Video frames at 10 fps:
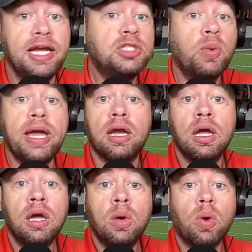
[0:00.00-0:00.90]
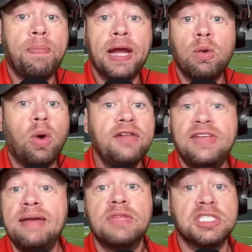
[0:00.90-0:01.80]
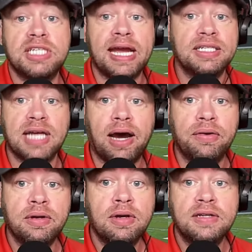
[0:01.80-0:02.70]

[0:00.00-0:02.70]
Each week, we're picking one team that stands out.